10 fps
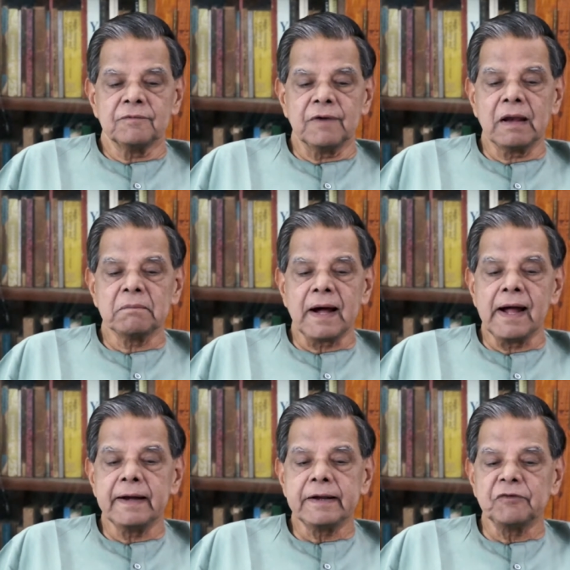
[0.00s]
Well
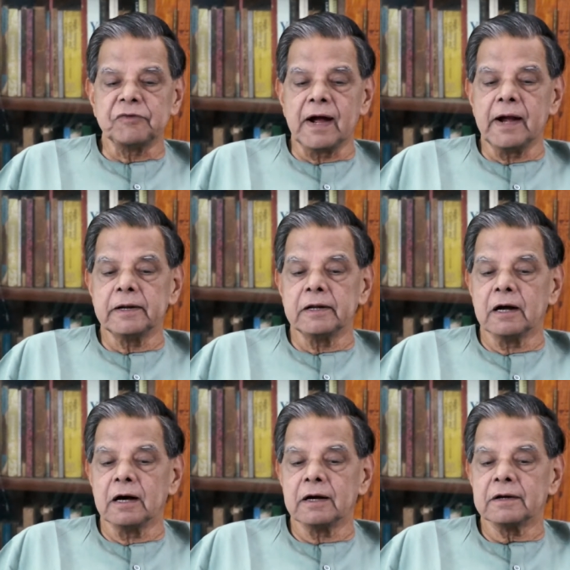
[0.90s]
might he find in
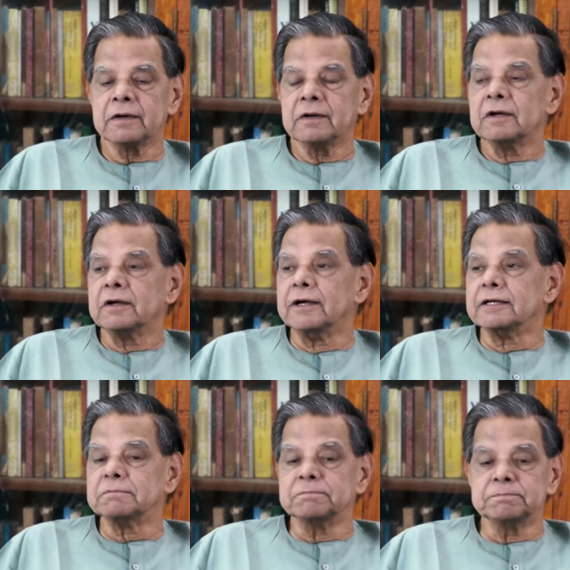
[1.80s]
her
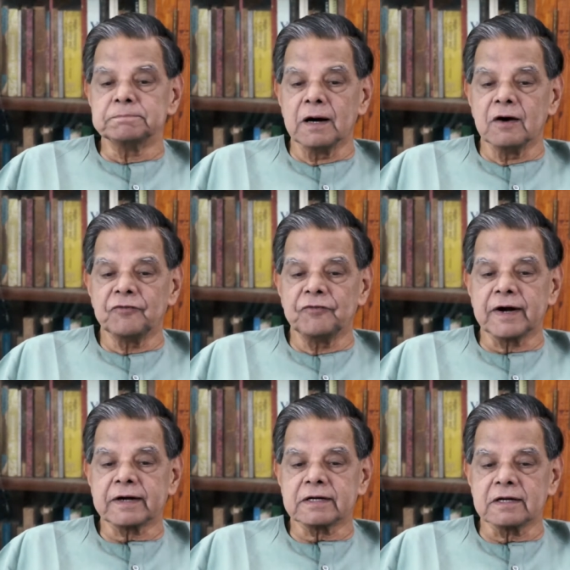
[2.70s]
his
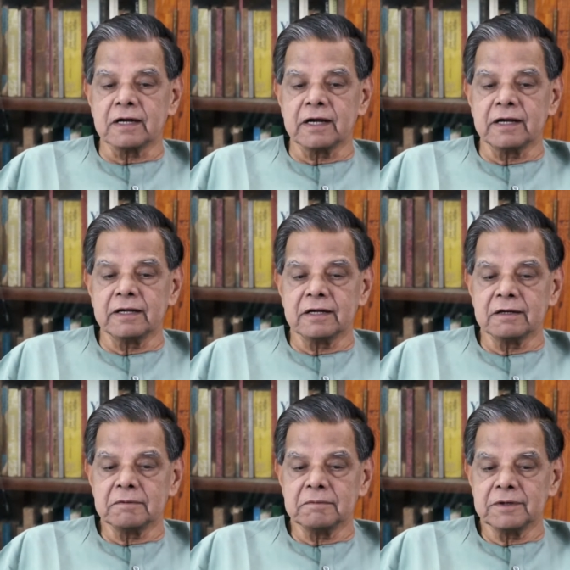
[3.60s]
perfect shrine,
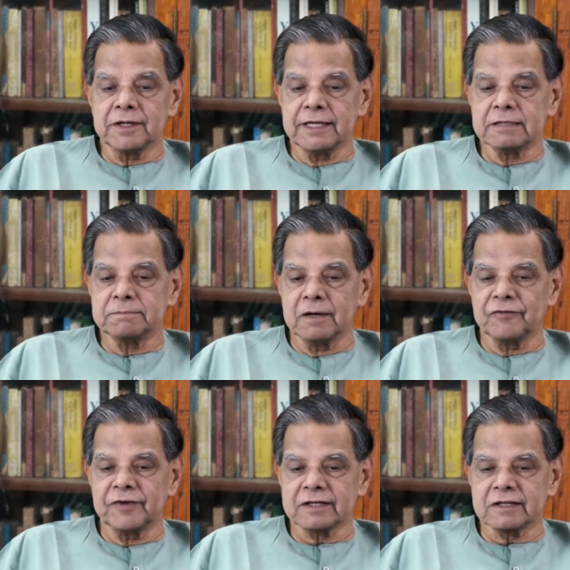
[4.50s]
his
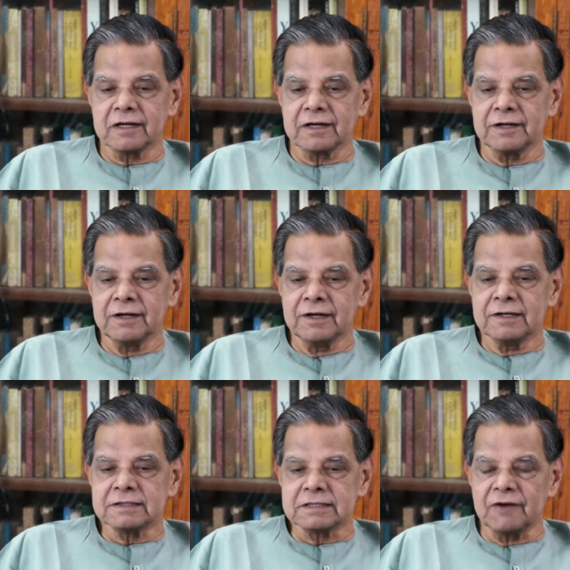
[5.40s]
perfect shrine.
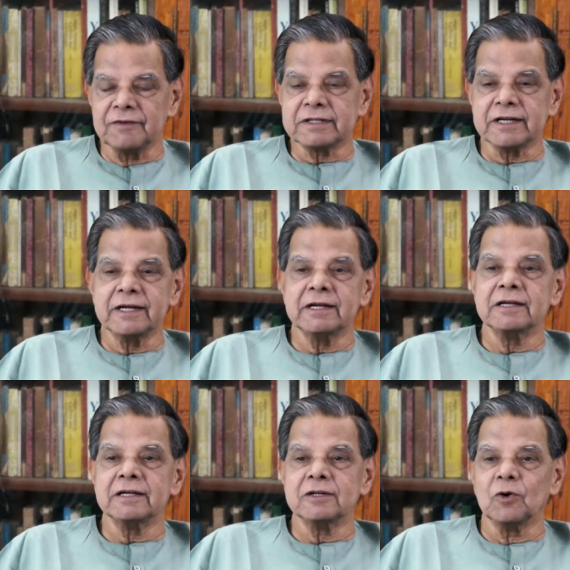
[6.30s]

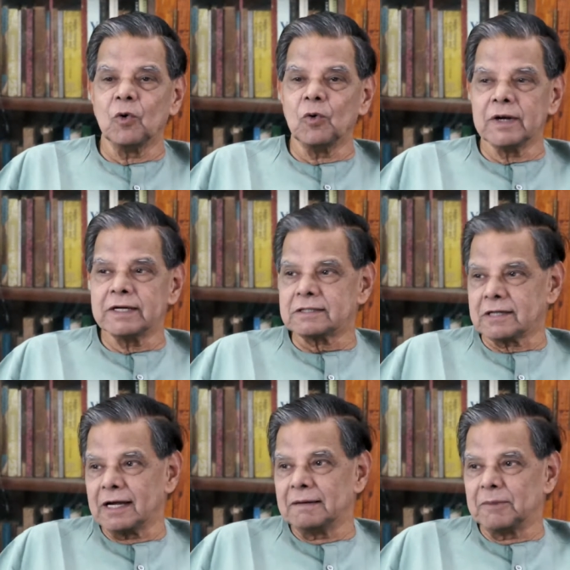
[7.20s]
Savitri is the only
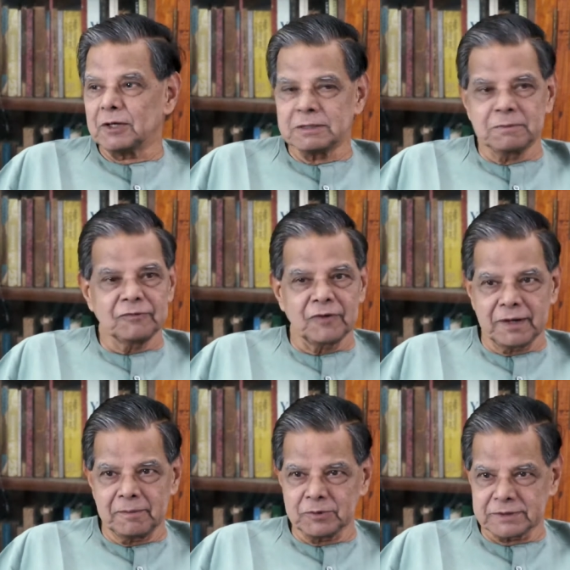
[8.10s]
shrine possible for
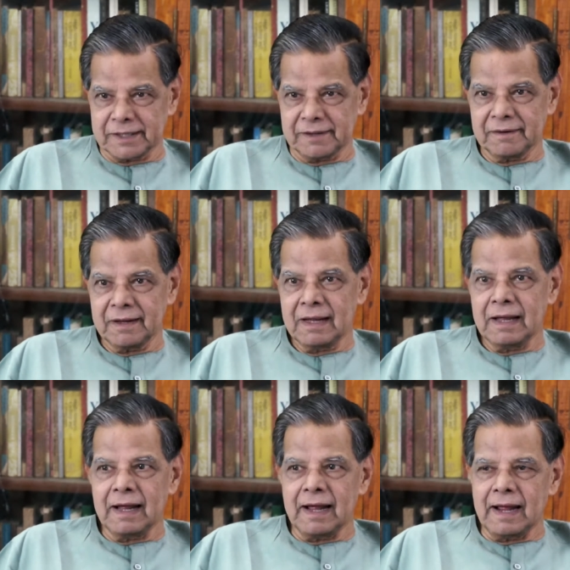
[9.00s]
him to stay.
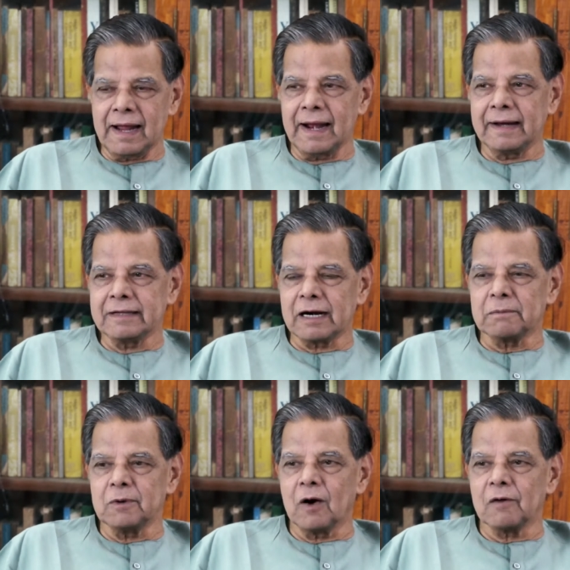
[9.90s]
And that
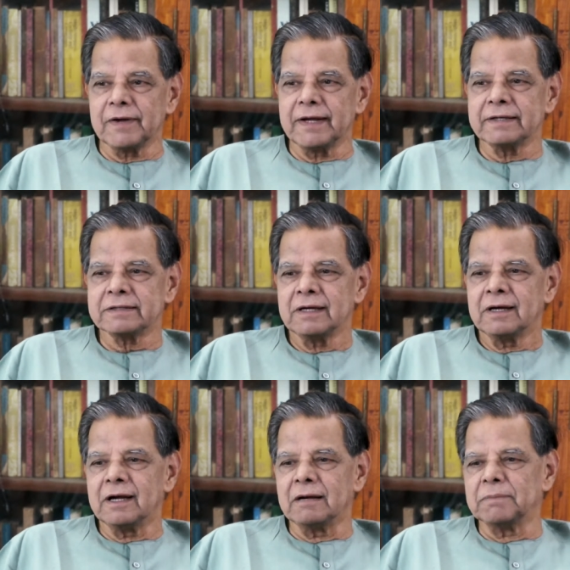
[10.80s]
will be always
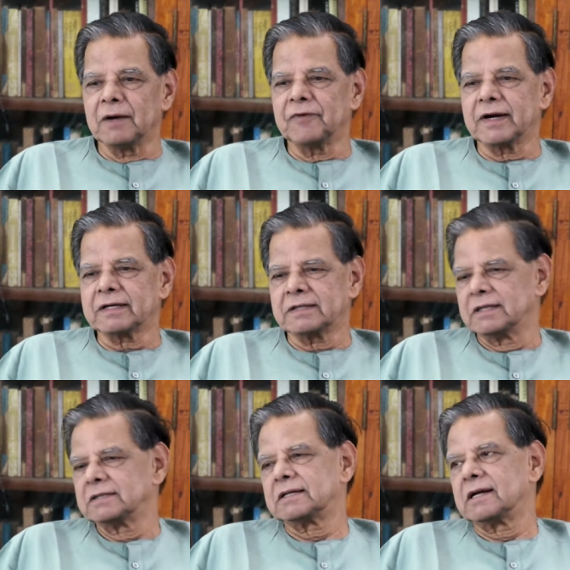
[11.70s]
a
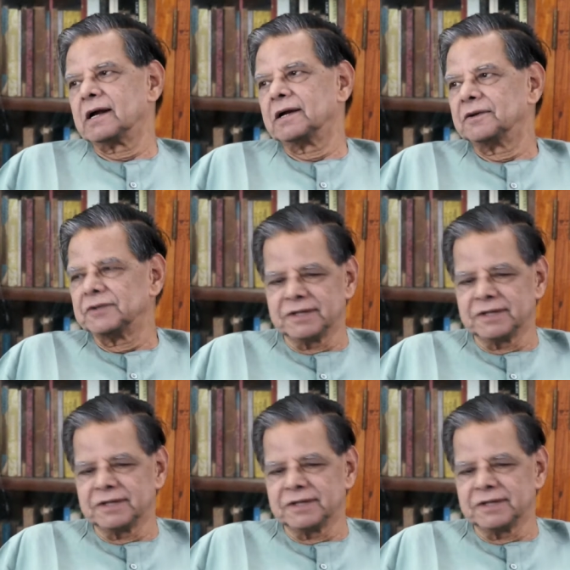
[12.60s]
perfection shrine.